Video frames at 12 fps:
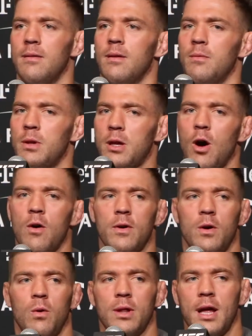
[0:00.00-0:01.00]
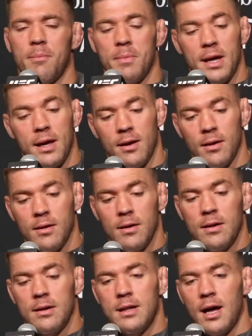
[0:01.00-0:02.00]
with COVID, all that being
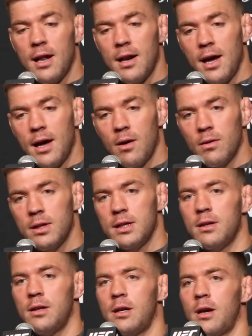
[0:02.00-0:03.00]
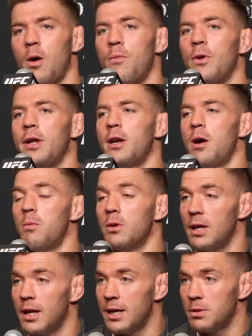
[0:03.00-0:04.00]
done now, hopefully no more
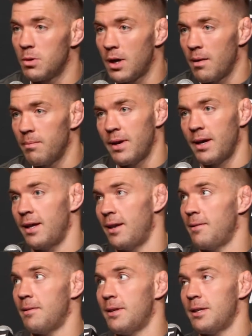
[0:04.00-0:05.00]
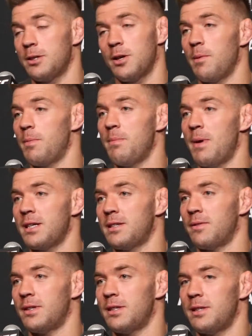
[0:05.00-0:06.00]
delays will come, and this is going to be
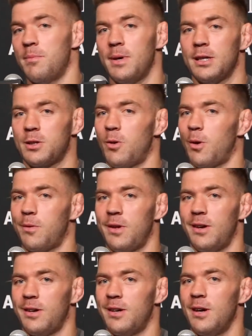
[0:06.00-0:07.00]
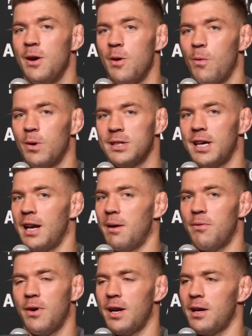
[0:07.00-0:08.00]
massive. This is the biggest card of the year. Once again, I'm
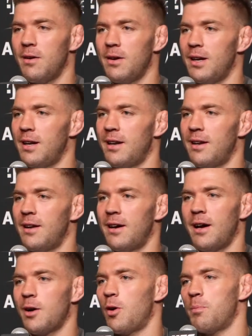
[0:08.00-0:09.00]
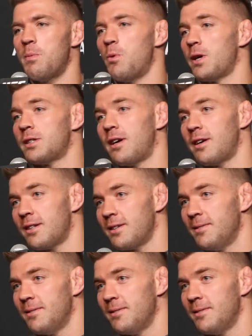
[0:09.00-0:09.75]
fighting on, and I can't be more excited.